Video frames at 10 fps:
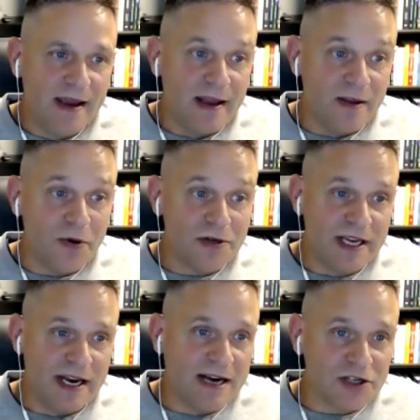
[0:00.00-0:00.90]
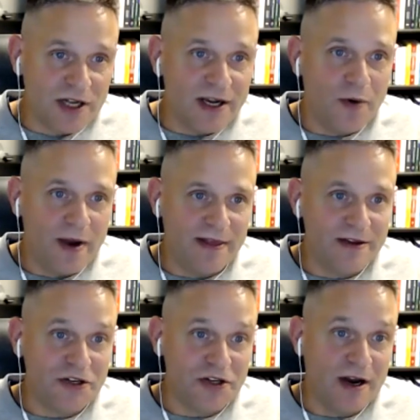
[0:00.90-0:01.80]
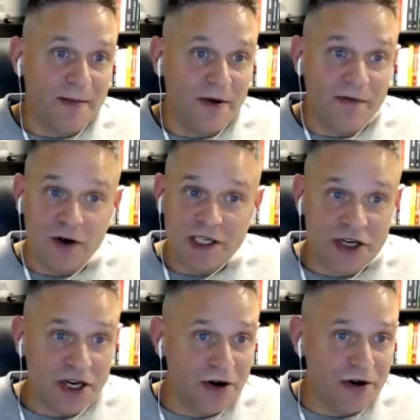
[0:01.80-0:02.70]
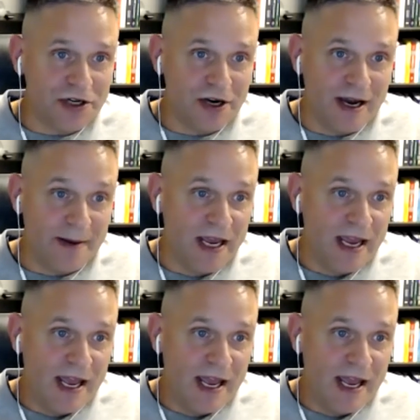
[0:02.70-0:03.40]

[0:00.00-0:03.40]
And the person actually quit this job, a very secure job.